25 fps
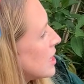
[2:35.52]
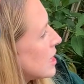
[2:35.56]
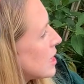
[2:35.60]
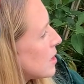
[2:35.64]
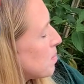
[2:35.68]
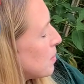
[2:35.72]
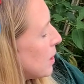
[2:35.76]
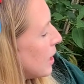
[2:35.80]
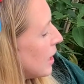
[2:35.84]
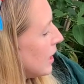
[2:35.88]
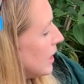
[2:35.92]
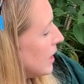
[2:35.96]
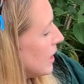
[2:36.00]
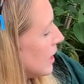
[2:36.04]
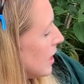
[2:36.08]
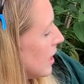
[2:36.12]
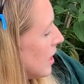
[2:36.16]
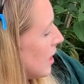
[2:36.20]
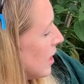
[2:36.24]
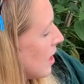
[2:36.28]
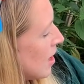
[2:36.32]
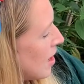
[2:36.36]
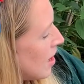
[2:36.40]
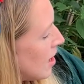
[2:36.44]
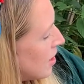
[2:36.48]

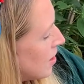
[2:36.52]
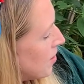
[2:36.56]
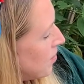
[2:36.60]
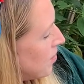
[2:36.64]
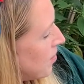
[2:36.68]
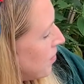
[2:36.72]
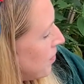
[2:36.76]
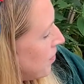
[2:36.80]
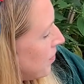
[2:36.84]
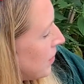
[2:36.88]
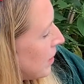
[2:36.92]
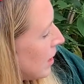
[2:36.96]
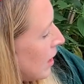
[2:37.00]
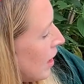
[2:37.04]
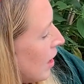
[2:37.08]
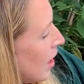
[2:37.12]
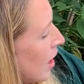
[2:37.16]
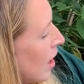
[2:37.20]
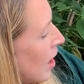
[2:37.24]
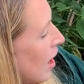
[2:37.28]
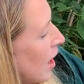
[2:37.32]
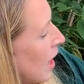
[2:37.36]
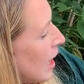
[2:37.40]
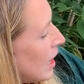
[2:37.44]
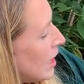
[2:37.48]
Spider.
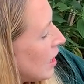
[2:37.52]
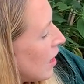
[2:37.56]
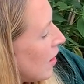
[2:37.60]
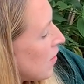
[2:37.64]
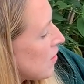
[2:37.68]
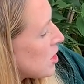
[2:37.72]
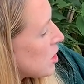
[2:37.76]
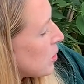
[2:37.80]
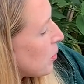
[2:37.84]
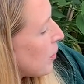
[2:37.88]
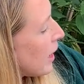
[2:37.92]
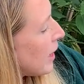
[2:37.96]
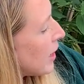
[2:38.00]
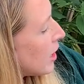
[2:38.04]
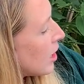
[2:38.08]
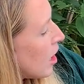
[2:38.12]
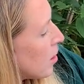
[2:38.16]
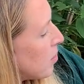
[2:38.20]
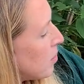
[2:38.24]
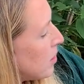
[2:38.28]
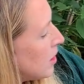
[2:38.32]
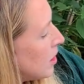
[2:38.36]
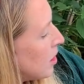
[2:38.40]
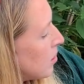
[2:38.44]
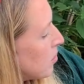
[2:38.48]
I love to wake up
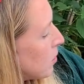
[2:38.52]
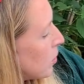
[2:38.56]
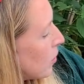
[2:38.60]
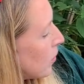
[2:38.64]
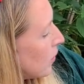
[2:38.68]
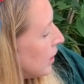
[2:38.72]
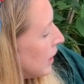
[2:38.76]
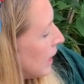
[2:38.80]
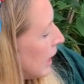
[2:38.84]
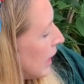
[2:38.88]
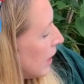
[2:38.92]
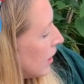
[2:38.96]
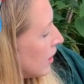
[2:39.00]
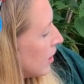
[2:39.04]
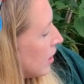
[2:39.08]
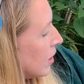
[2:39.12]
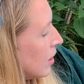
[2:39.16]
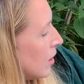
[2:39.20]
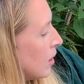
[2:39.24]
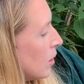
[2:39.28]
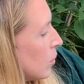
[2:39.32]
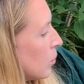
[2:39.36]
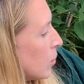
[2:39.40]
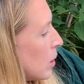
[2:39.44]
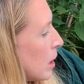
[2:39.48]
in the morning
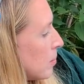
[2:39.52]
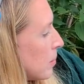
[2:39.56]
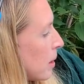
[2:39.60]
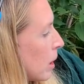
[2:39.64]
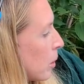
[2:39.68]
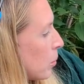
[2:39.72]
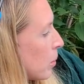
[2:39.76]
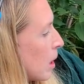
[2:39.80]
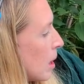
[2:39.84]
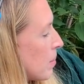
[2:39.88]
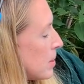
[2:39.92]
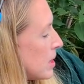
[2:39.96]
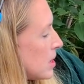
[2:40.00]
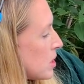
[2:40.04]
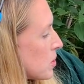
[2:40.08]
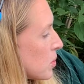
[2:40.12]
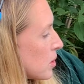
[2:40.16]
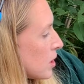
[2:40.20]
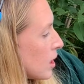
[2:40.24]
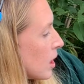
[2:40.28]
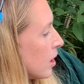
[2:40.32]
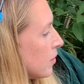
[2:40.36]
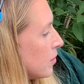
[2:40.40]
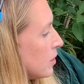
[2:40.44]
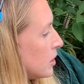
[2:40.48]
when my web is all
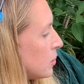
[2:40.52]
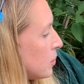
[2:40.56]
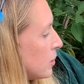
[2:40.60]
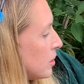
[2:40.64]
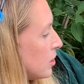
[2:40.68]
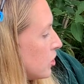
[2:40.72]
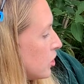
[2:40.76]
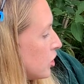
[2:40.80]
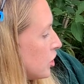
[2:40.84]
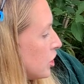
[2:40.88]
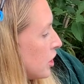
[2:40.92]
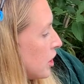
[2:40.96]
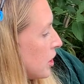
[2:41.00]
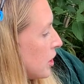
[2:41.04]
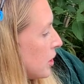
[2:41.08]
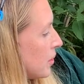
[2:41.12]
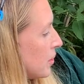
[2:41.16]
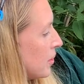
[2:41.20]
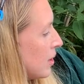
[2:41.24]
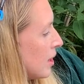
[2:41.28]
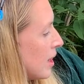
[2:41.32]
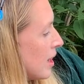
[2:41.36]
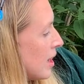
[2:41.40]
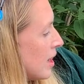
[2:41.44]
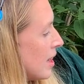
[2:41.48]
covered with dew.
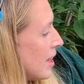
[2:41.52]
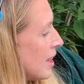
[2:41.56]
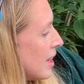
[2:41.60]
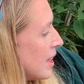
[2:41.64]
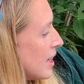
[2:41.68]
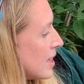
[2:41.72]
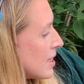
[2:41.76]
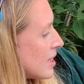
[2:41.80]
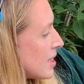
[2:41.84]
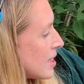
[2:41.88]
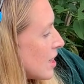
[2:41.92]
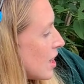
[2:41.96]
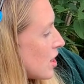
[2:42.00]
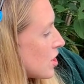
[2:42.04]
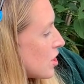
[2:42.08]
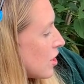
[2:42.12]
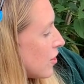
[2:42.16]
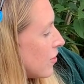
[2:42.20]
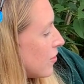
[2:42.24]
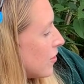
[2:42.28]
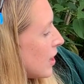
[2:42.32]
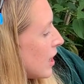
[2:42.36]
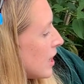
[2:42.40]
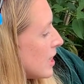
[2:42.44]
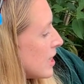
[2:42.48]
It's such a
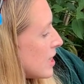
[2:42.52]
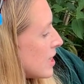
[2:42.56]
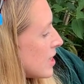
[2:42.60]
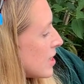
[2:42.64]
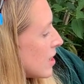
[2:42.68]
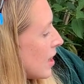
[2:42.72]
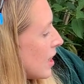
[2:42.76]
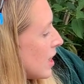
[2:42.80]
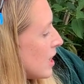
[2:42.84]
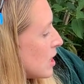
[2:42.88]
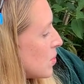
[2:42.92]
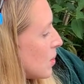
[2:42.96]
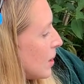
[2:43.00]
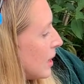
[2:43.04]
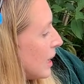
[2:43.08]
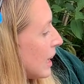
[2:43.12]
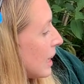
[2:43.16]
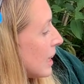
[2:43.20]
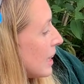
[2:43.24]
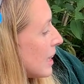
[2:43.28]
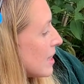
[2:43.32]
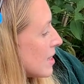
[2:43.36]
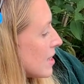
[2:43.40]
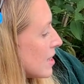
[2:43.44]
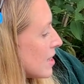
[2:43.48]
fine sight when it
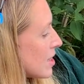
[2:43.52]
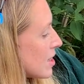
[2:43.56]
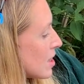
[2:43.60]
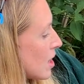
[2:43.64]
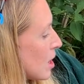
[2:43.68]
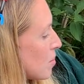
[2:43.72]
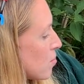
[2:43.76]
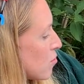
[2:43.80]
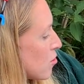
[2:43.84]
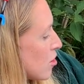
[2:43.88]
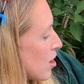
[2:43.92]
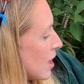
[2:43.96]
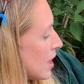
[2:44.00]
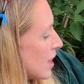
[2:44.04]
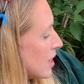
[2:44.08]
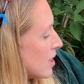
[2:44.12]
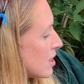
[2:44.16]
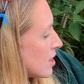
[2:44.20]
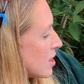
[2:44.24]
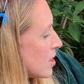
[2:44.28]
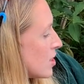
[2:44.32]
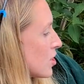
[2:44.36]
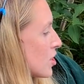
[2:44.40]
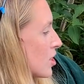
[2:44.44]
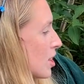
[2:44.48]
glitters so bright.
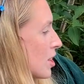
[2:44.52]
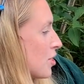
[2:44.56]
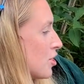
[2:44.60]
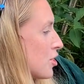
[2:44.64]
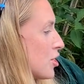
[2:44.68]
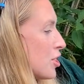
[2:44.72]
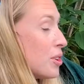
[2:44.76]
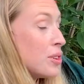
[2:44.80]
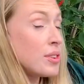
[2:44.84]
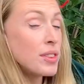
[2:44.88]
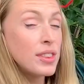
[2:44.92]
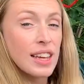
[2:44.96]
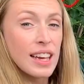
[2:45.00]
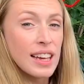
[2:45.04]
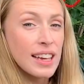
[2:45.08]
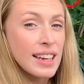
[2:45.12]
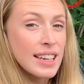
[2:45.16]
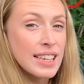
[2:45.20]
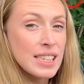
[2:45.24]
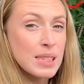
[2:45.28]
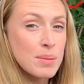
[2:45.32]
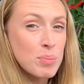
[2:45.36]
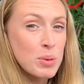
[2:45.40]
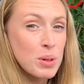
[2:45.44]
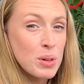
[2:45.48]
Don't you think
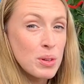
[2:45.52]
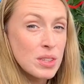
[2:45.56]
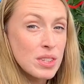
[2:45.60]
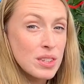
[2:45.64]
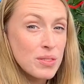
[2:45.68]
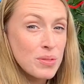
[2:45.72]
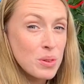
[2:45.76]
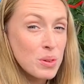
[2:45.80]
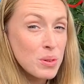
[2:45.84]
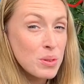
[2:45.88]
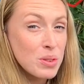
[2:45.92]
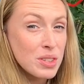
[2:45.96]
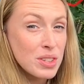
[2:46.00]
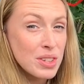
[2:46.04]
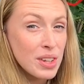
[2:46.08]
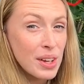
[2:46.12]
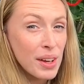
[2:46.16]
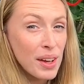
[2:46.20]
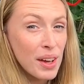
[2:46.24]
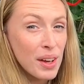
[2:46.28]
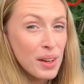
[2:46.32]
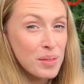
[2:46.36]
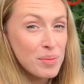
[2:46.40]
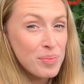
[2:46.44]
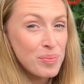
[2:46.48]
it's beautiful
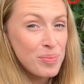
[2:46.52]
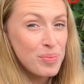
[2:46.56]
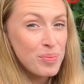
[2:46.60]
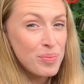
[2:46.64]
too?